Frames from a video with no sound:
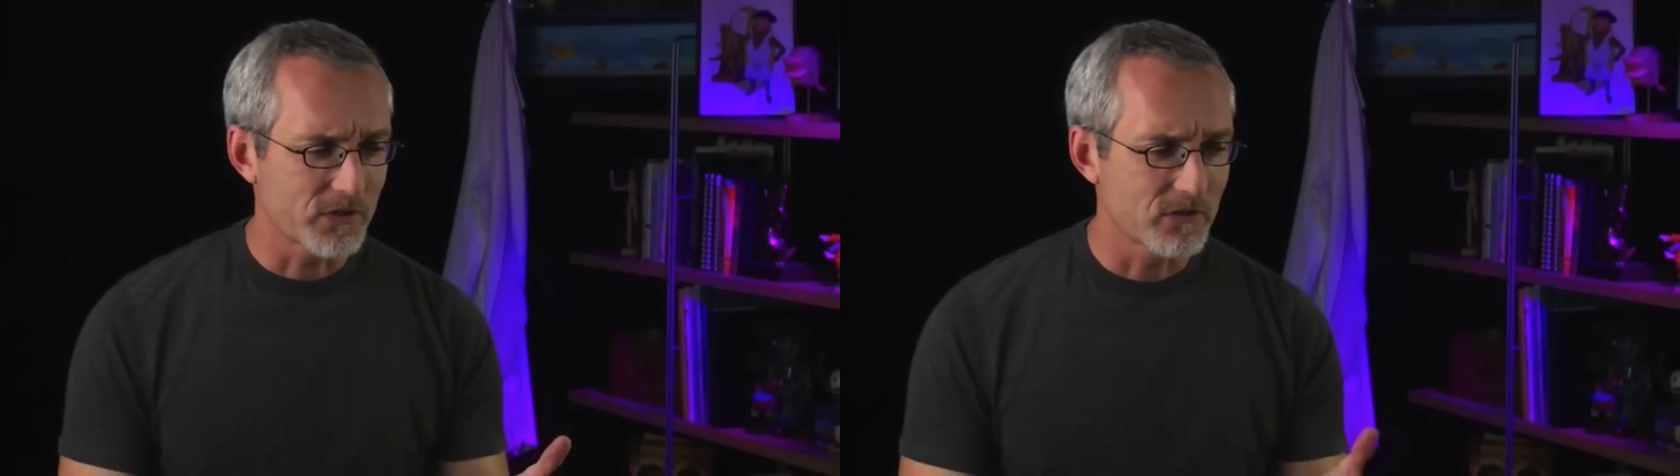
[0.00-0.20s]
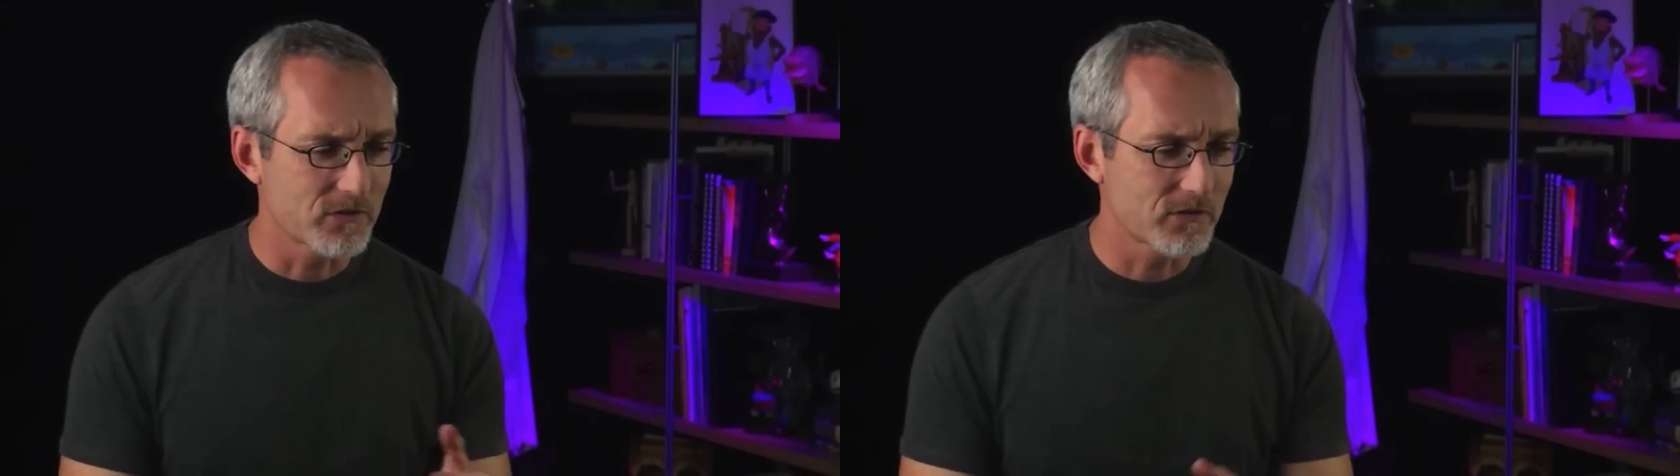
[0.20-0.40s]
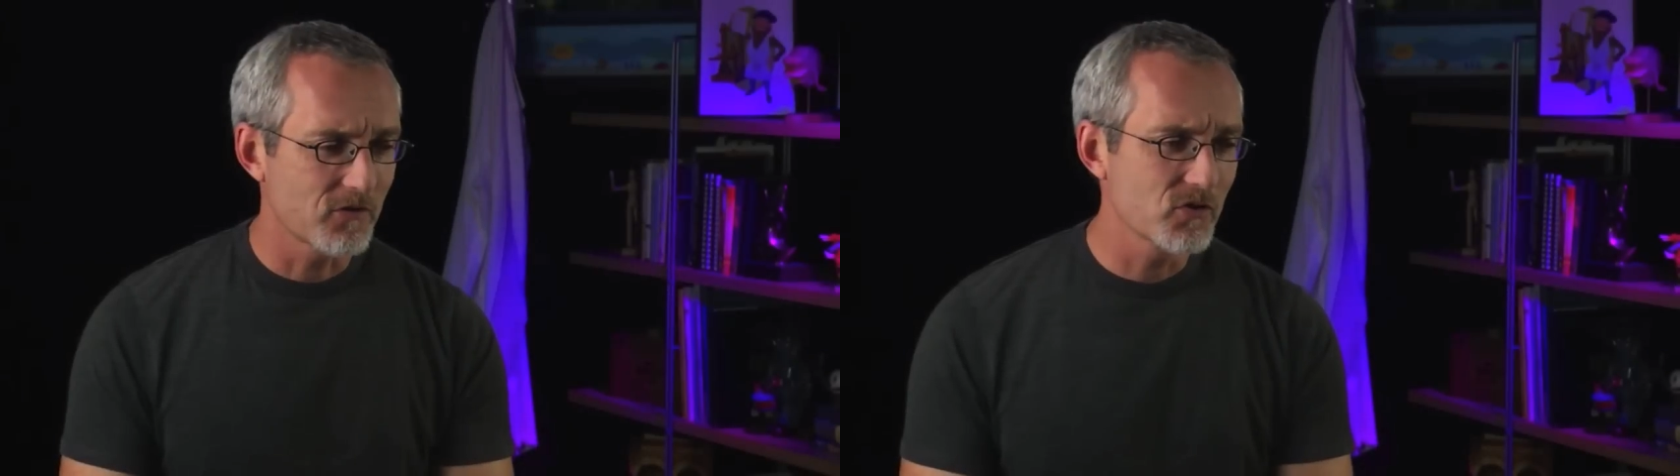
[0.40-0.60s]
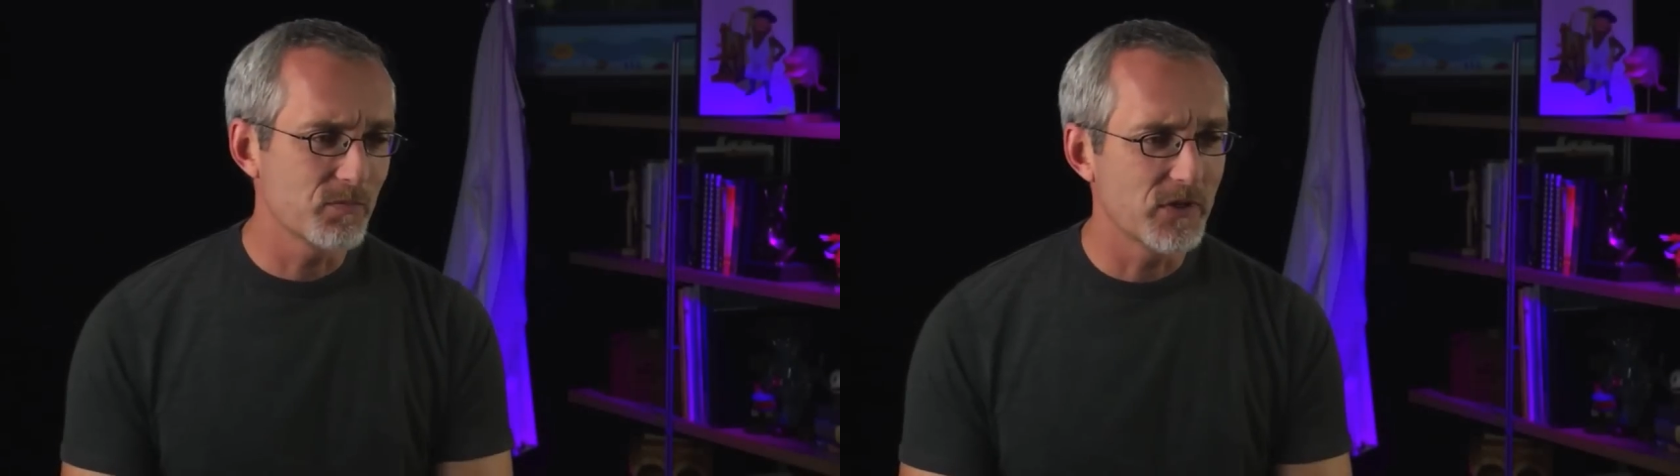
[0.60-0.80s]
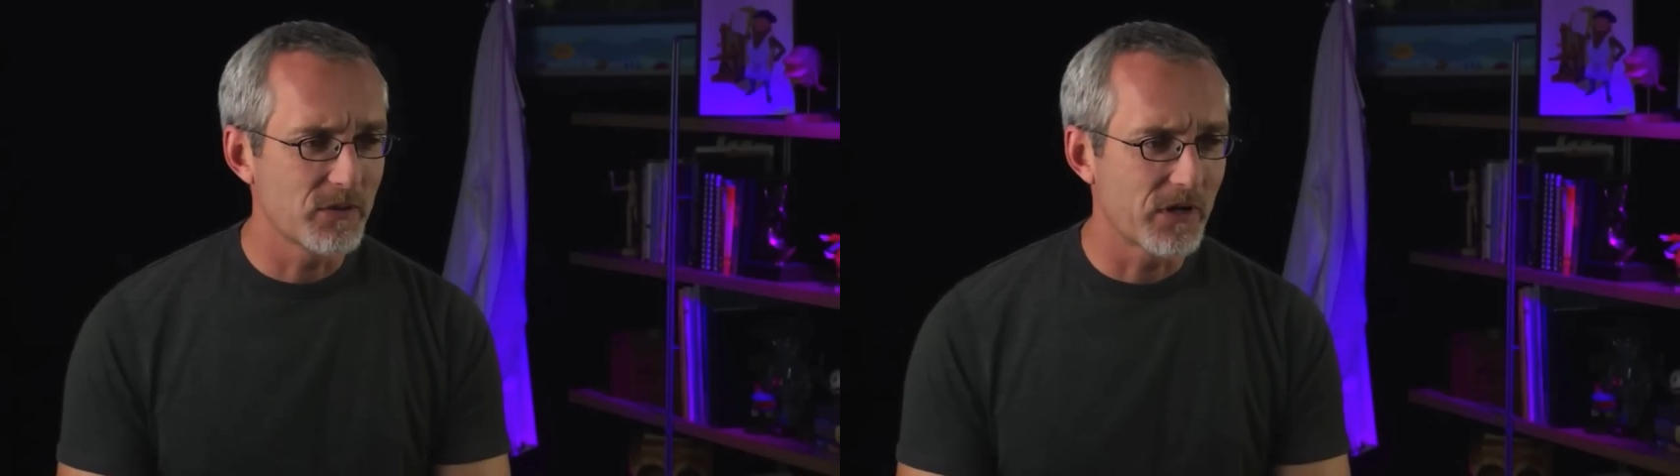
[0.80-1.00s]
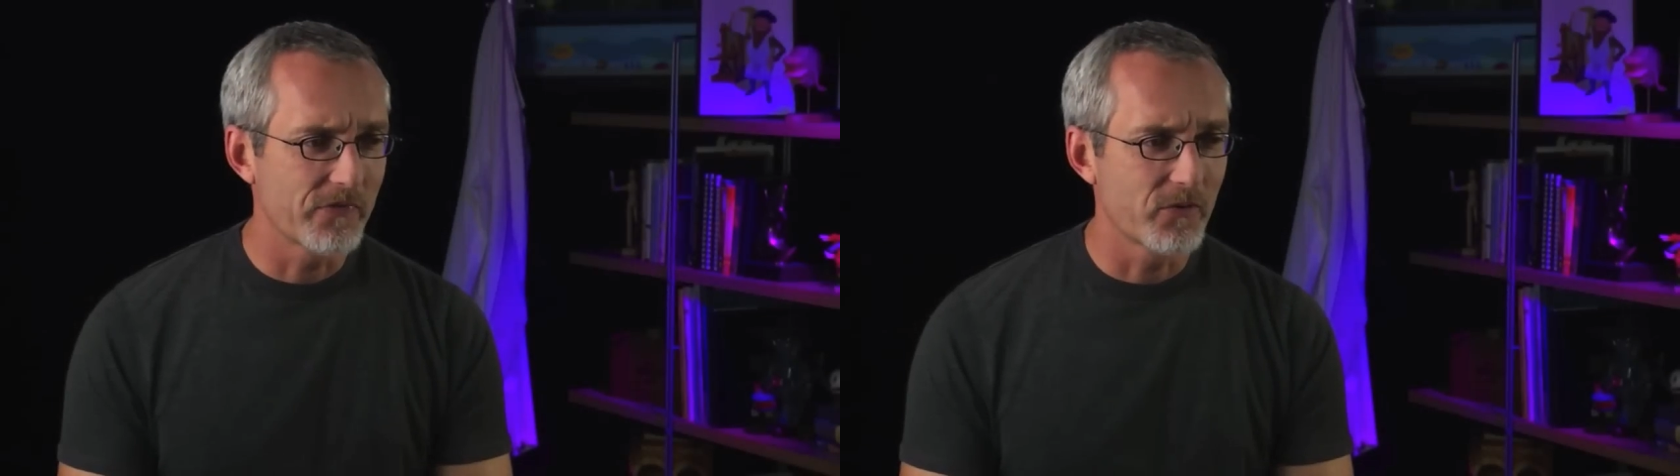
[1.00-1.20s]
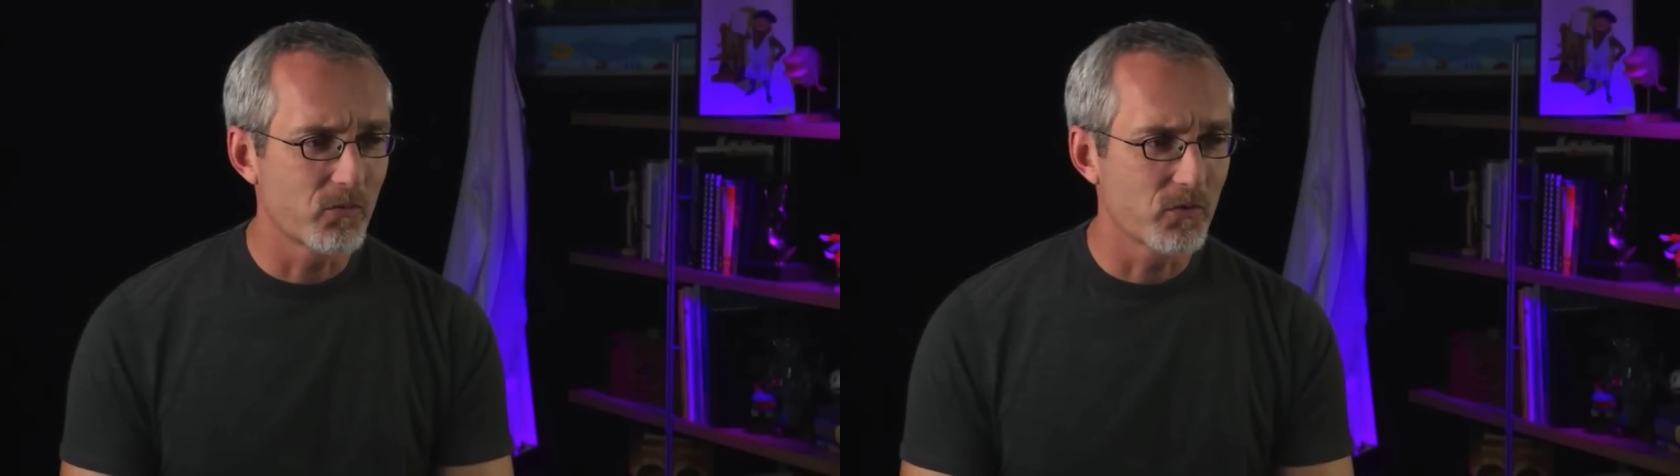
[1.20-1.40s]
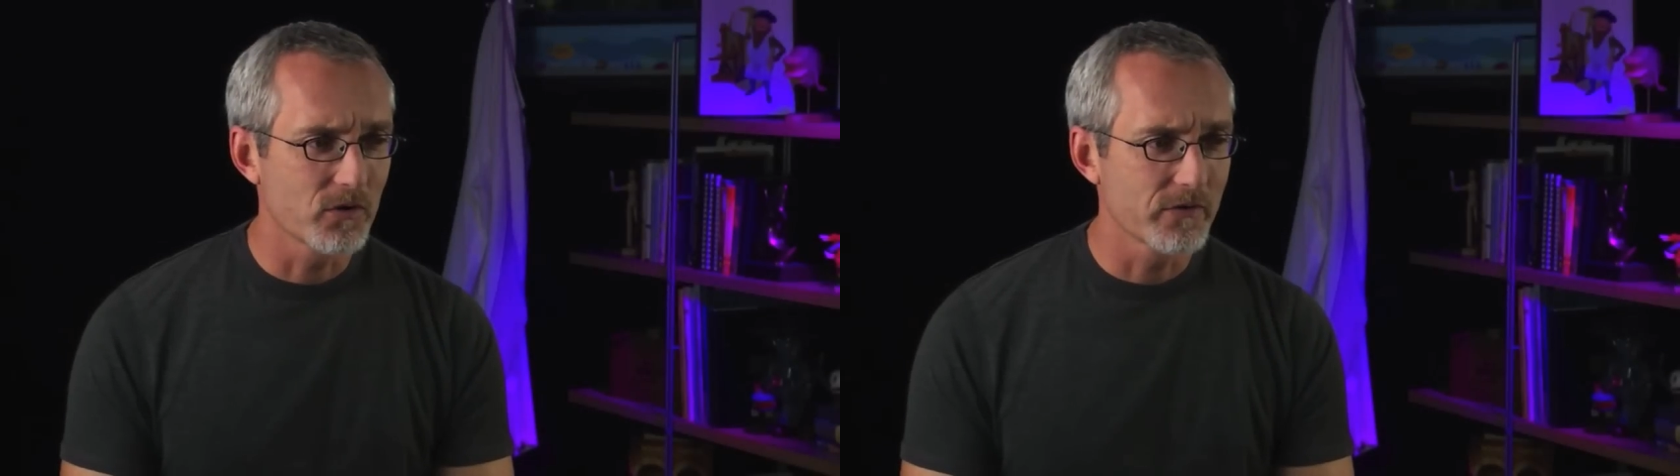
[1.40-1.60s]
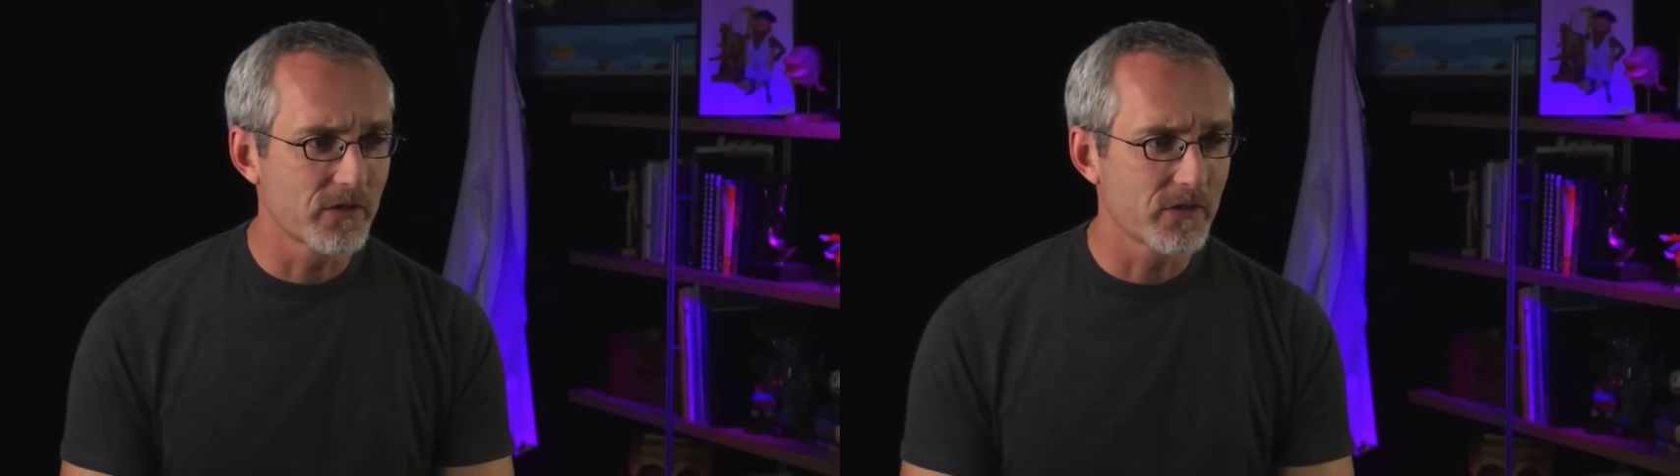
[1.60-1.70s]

concerns me about the world